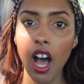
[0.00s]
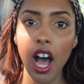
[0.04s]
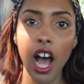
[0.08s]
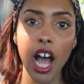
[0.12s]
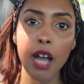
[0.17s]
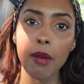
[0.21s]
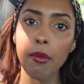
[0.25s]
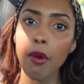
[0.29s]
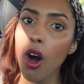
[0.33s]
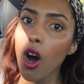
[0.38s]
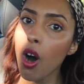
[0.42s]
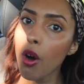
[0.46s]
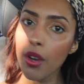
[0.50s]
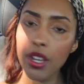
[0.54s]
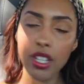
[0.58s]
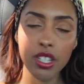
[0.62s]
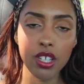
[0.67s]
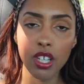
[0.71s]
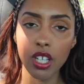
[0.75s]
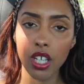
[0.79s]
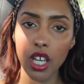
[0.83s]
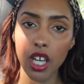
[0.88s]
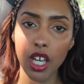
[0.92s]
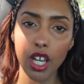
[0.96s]
I'm always
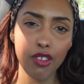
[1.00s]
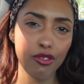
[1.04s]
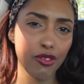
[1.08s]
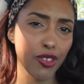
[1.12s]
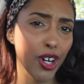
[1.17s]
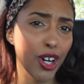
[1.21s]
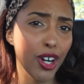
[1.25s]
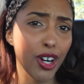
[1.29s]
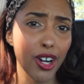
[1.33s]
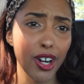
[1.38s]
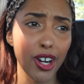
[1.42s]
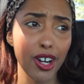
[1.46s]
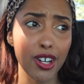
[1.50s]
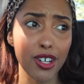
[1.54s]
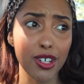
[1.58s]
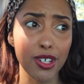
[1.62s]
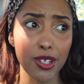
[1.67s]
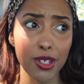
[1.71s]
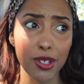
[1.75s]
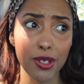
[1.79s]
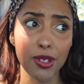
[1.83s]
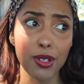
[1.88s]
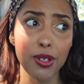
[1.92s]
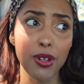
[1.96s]
looking for
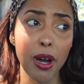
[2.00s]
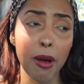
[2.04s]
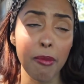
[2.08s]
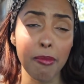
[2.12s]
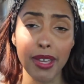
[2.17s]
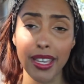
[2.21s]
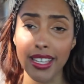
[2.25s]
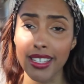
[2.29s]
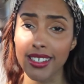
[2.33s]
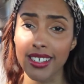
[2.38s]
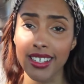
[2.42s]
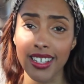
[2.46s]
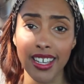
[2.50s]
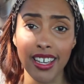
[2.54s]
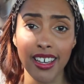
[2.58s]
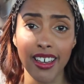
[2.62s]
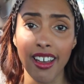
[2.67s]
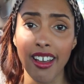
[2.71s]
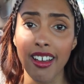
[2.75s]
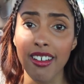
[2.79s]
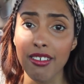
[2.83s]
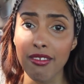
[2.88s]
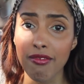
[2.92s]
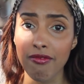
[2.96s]
new,
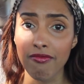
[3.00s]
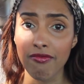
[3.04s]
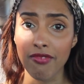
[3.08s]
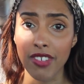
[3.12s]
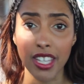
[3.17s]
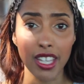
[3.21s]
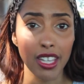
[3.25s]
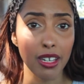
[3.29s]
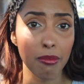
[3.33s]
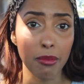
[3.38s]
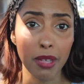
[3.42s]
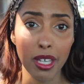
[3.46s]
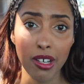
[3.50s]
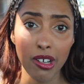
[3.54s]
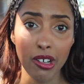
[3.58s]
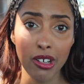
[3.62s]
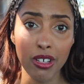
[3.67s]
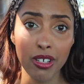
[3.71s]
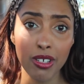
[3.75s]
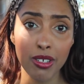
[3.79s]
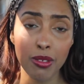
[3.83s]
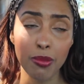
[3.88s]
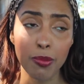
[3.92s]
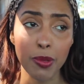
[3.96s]
amazing vegan
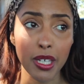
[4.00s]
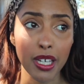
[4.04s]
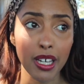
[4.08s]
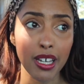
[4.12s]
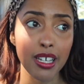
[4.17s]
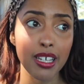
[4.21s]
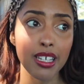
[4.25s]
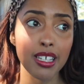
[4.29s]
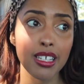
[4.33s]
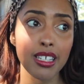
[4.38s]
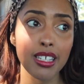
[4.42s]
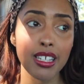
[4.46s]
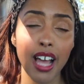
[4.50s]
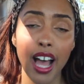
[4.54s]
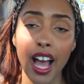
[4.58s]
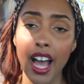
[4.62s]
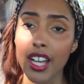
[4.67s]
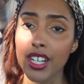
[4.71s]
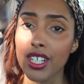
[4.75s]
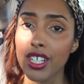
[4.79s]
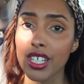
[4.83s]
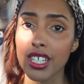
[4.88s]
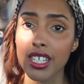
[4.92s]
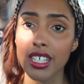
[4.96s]
meals because
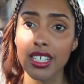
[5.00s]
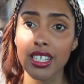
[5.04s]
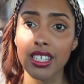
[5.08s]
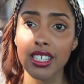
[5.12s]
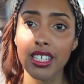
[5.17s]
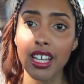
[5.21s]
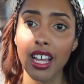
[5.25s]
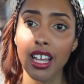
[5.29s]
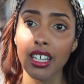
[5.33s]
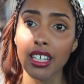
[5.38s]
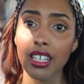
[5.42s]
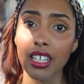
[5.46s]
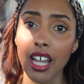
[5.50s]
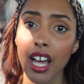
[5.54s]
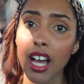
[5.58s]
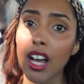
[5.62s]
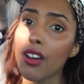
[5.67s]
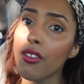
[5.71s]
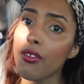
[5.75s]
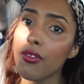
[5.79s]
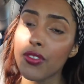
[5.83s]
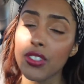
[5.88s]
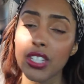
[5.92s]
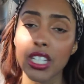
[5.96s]
I just
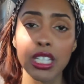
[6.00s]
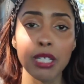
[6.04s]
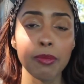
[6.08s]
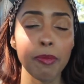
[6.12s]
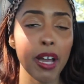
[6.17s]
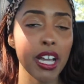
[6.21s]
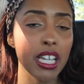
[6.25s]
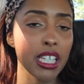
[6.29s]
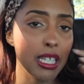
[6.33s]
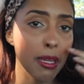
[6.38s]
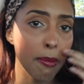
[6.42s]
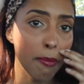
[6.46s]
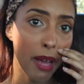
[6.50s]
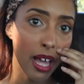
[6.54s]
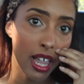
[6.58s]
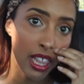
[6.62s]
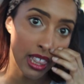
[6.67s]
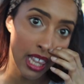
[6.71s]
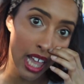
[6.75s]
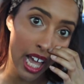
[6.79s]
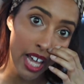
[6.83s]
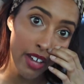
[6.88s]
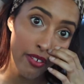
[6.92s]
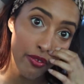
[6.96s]
love to spice up my
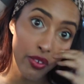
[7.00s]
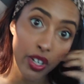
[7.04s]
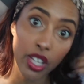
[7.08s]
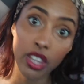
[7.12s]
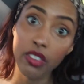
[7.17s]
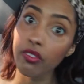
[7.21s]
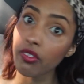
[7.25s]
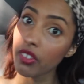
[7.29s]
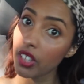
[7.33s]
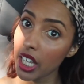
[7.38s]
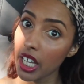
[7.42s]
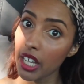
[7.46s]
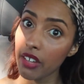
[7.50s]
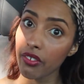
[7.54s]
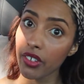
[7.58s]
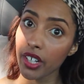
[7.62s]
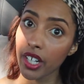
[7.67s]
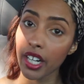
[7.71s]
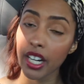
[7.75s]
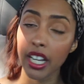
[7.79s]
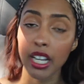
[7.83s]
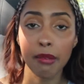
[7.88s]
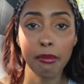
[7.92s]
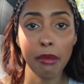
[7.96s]
life with
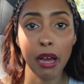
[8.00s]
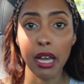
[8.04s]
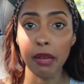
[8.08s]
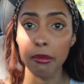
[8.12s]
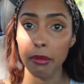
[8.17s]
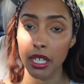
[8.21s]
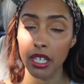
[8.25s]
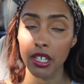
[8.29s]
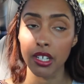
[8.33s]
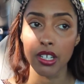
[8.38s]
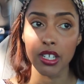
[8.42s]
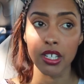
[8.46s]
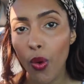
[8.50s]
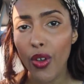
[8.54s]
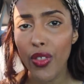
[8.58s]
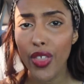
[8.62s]
flavor in my meal.